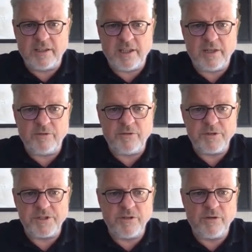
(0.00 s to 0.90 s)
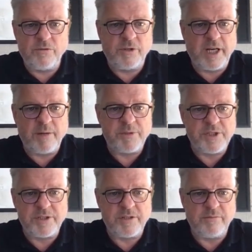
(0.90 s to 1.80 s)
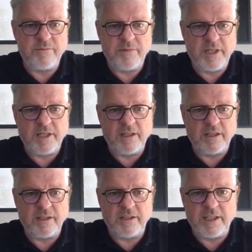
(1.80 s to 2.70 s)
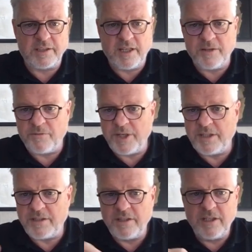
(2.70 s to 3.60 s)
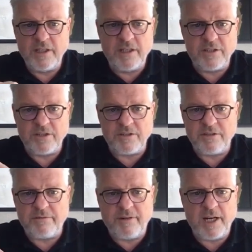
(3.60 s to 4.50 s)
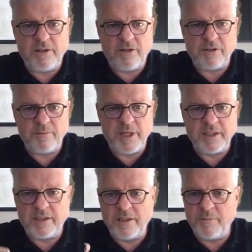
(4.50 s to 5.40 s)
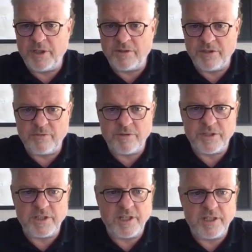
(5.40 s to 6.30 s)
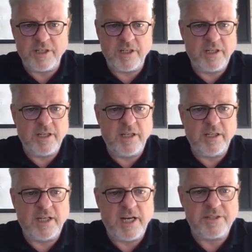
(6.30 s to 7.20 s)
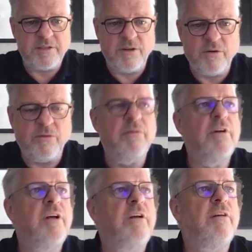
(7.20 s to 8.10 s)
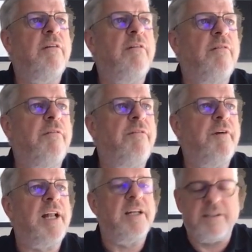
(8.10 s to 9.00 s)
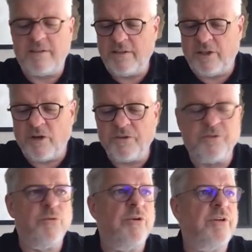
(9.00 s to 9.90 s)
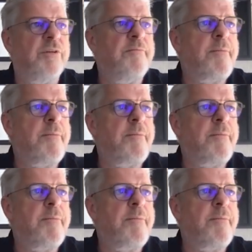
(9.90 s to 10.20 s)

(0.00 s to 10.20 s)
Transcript: Now, there is no CAM system that can read such a file automatically, because it will say it has no valid contour.